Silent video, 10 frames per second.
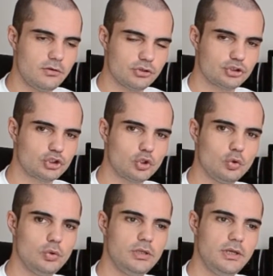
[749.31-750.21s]

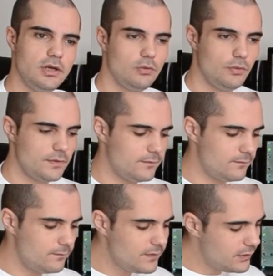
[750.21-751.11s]
control with a
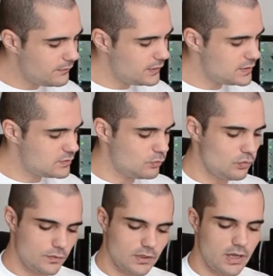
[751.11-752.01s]
very, very
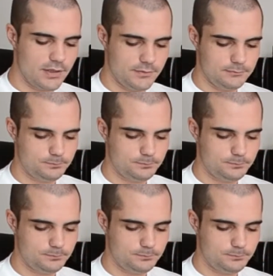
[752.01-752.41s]
smooth glide.